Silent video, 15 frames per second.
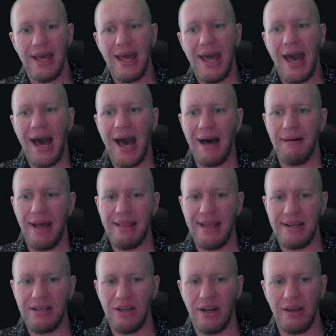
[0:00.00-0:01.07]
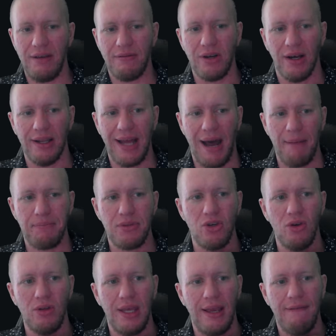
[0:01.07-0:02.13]
And then, you know, you've got up
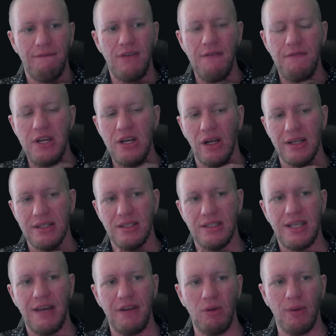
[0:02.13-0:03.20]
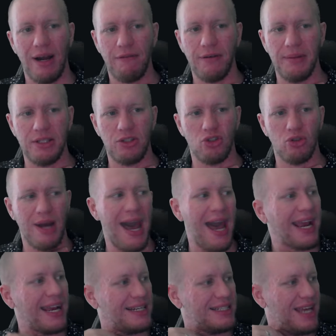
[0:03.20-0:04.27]
to the $50.71 from this
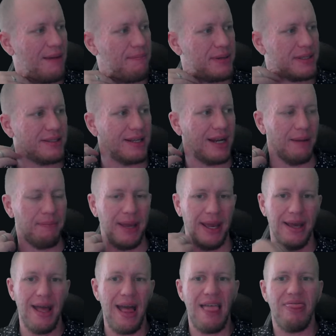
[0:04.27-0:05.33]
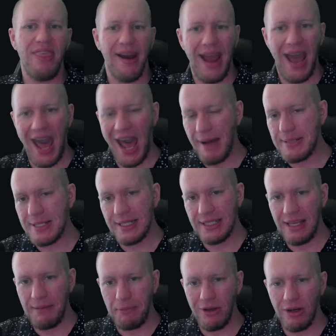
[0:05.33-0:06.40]
Dragon Tempest that up here. They're
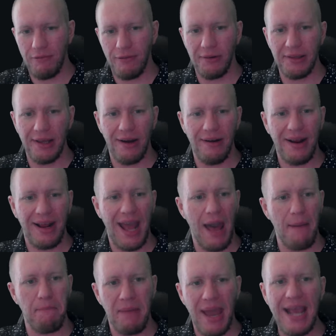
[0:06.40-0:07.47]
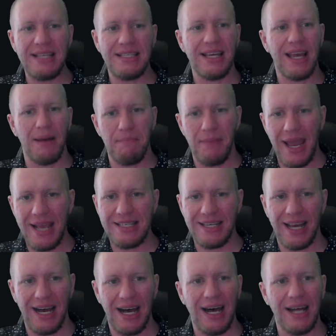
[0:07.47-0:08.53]
absolutely beautiful though. Amazing,
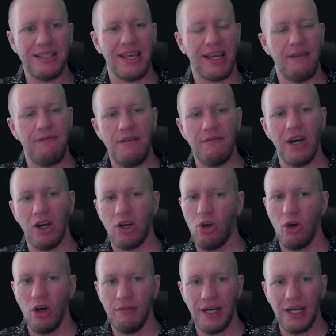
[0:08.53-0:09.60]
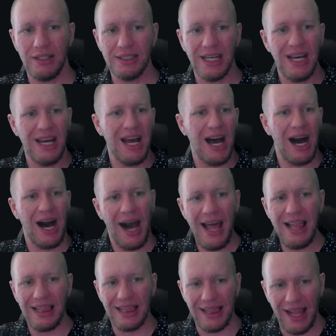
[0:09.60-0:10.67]
amazing arts. Like, if you've got Corvold,
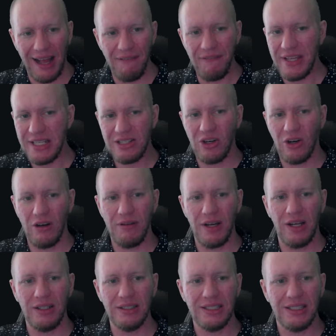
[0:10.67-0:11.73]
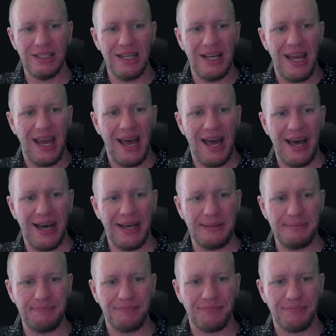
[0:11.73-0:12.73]
I love this Corvold. Yeah,